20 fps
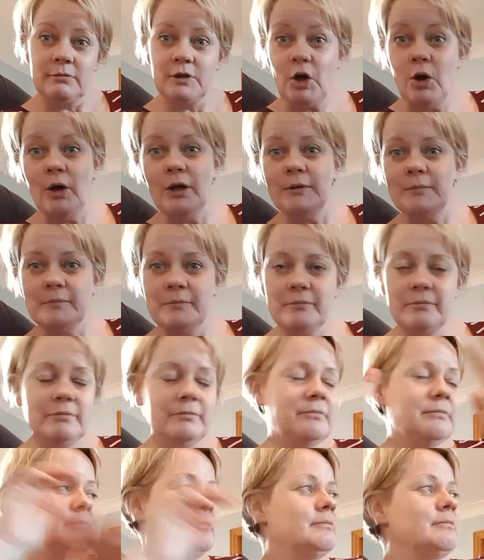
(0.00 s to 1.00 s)
Gone.
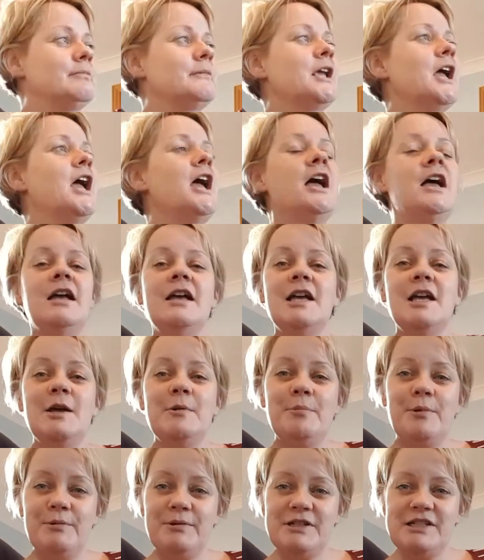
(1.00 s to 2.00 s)

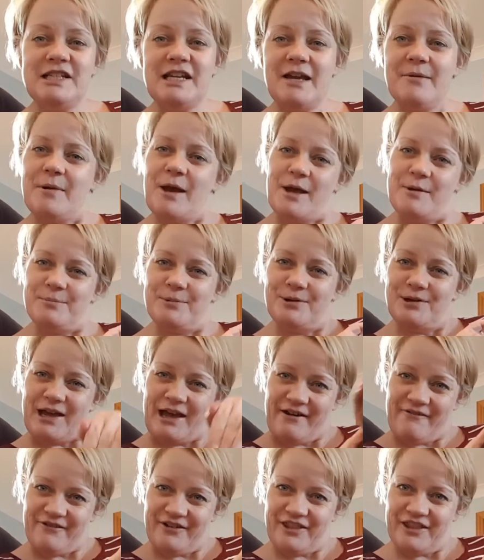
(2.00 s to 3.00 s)
But this time I had put
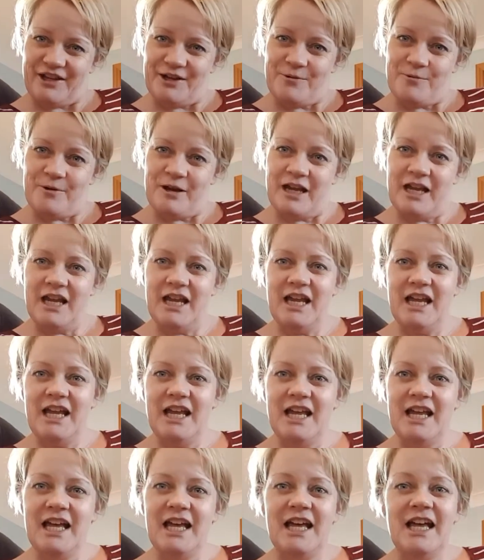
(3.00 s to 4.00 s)
everything away.
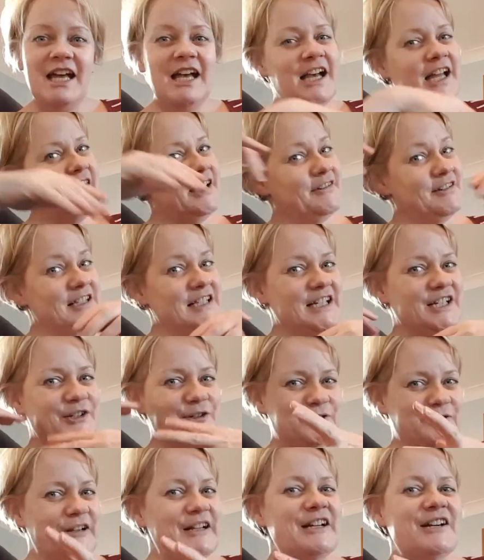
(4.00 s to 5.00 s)
And I was like,
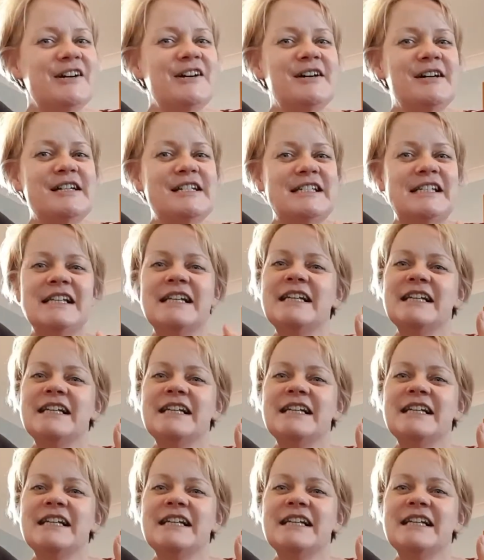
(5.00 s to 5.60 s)
oh my God.